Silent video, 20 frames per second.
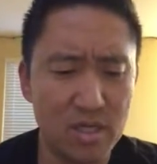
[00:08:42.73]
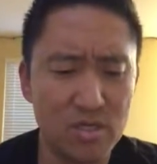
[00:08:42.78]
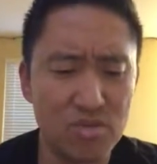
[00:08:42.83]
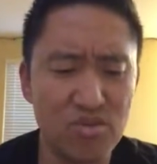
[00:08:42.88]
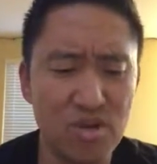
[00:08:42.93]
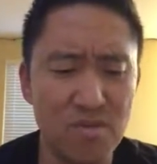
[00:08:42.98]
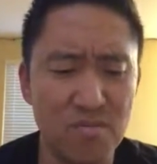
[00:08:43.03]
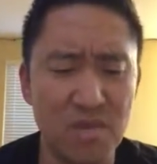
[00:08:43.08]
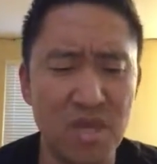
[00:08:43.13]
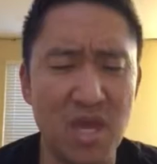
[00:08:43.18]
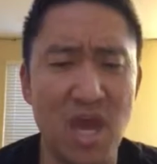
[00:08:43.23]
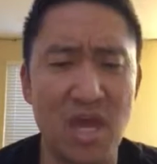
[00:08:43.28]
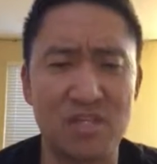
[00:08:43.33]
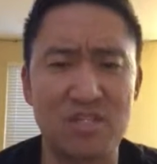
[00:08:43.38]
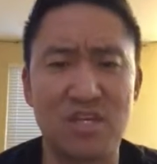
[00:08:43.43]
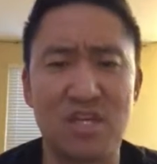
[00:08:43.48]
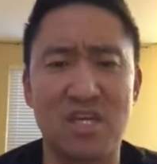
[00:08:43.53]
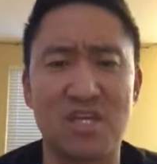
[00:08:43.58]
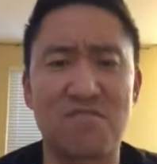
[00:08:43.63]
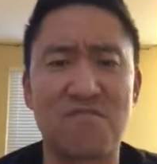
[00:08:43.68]
Dream
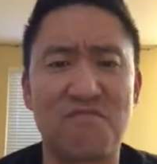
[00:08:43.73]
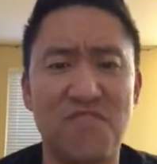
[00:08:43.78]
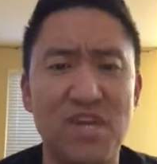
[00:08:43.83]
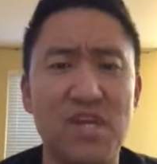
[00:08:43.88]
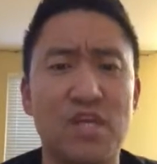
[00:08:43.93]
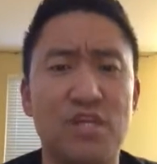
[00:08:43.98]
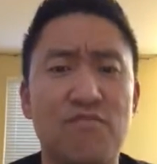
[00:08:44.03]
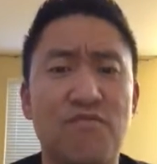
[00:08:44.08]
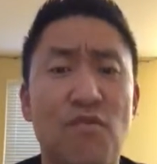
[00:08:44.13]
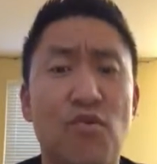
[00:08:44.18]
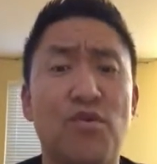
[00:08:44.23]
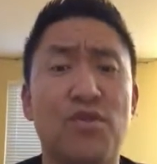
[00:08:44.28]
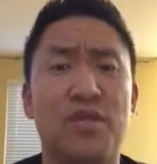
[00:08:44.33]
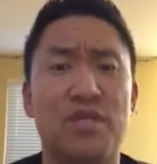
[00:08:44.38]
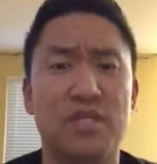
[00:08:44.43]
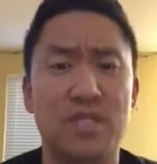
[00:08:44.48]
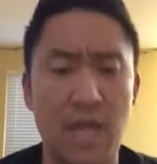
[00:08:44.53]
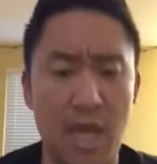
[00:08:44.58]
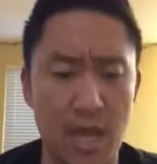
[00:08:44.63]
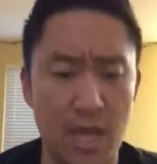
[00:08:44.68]
catching is finished for
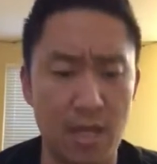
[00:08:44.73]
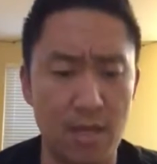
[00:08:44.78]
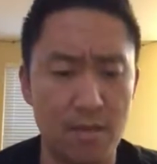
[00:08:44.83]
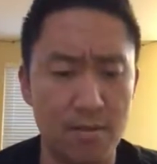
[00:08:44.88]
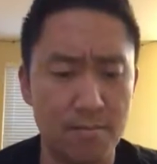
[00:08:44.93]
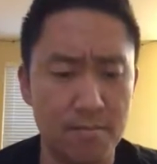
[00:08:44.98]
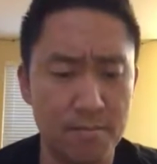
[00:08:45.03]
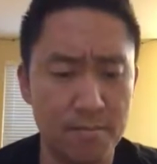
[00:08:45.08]
the day.